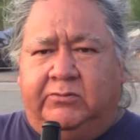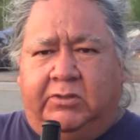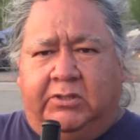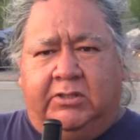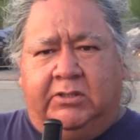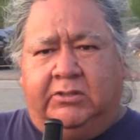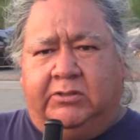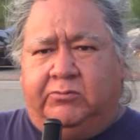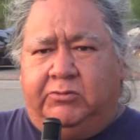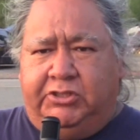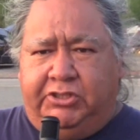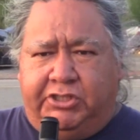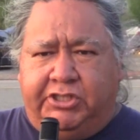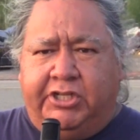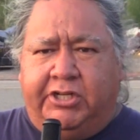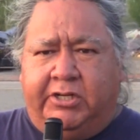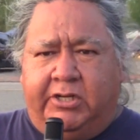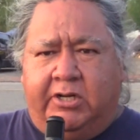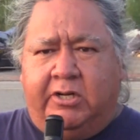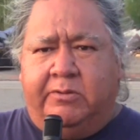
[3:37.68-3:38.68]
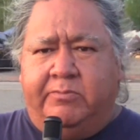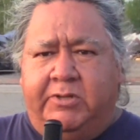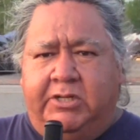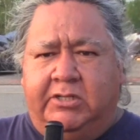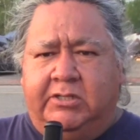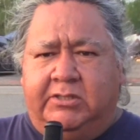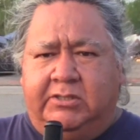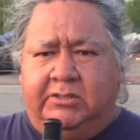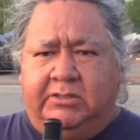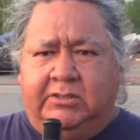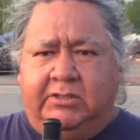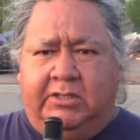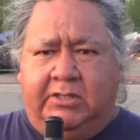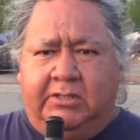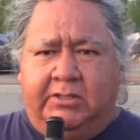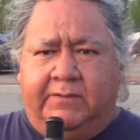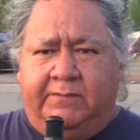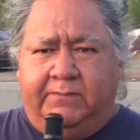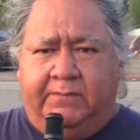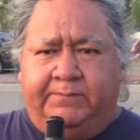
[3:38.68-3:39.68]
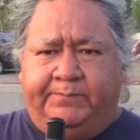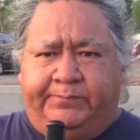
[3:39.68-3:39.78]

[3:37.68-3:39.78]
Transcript: Well, we share our medicine. Yeah.